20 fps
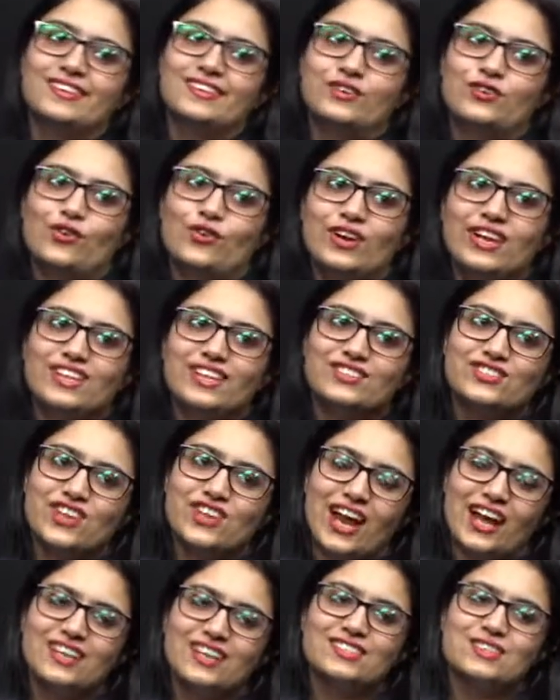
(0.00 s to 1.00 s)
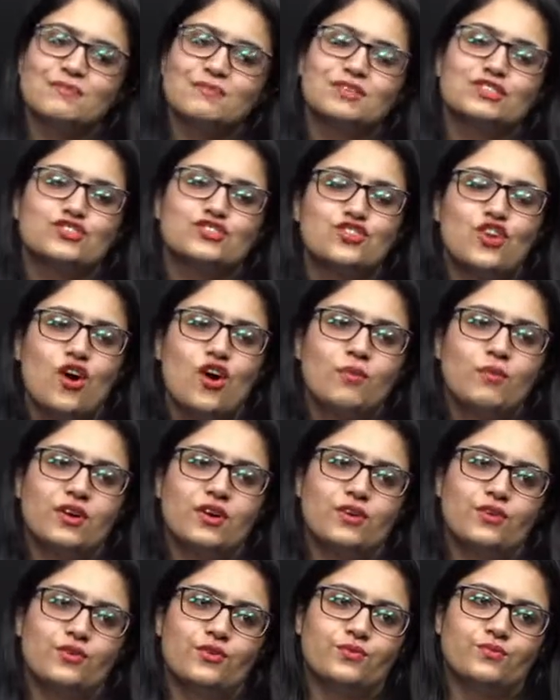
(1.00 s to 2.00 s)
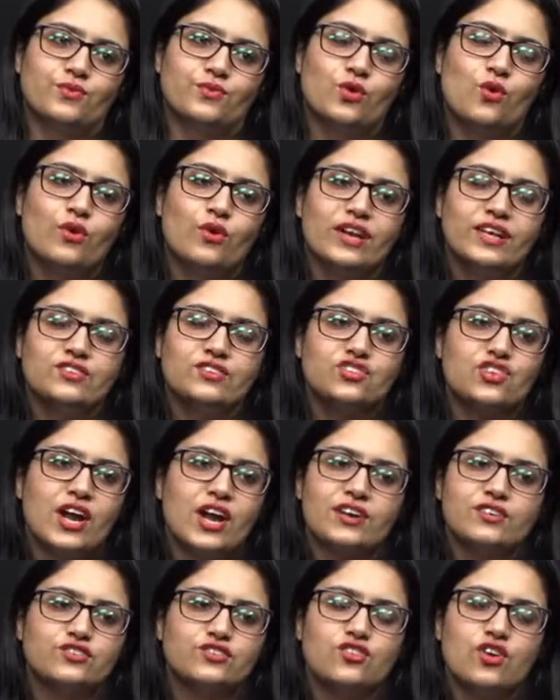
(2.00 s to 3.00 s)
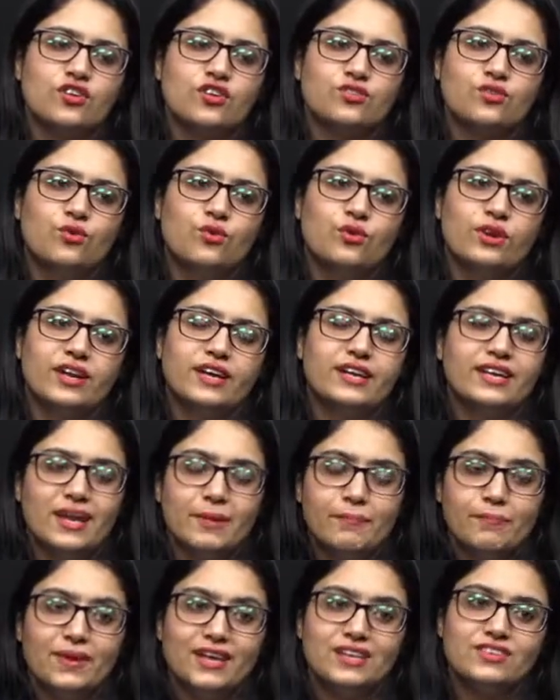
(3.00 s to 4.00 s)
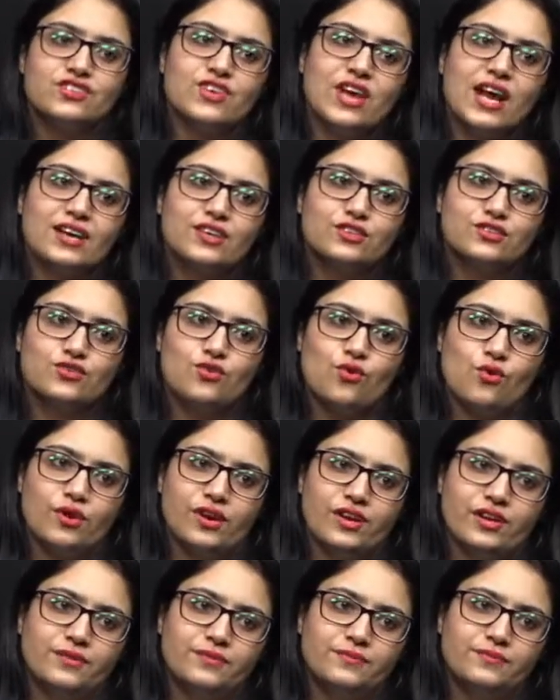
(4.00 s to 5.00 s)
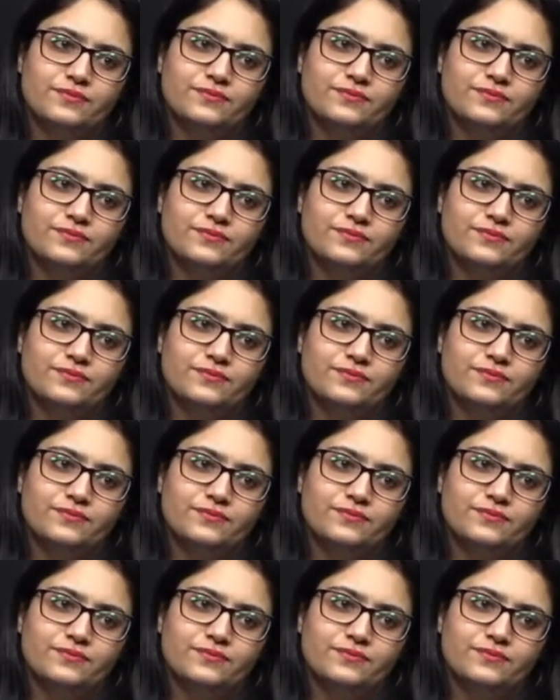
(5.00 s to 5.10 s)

Coding strand is a misnomer. Coding strand is not coded. Template strand is coded.